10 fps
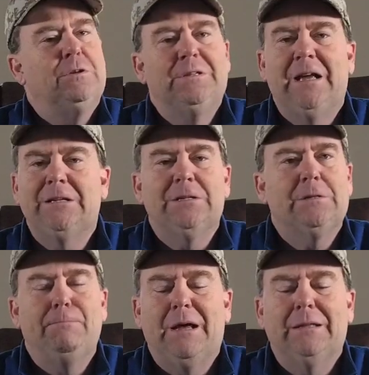So it's not
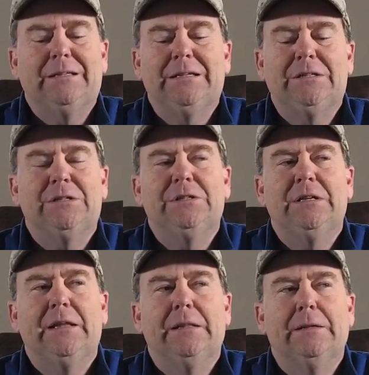just the
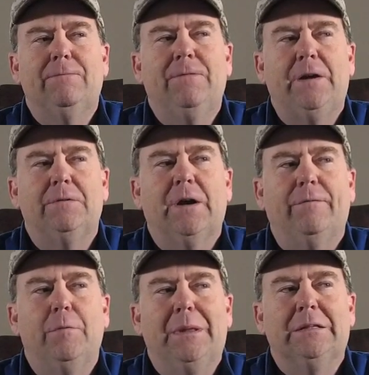politicians in the federal
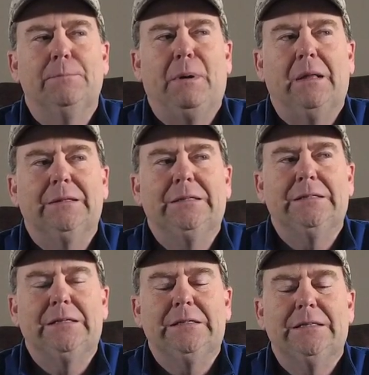government, it's the
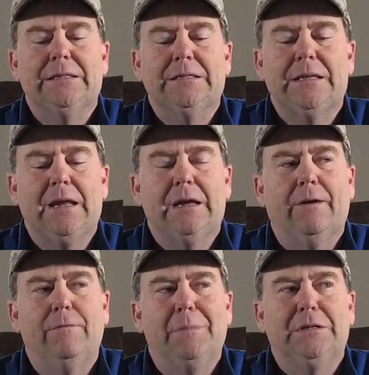politicians in the state
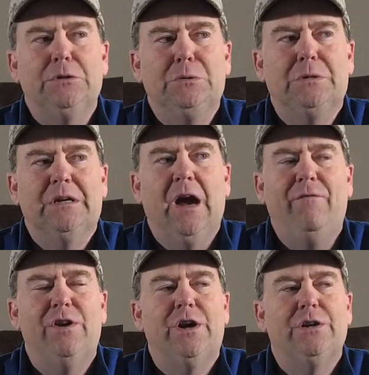government too,
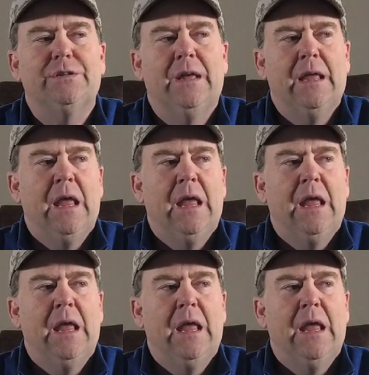governors.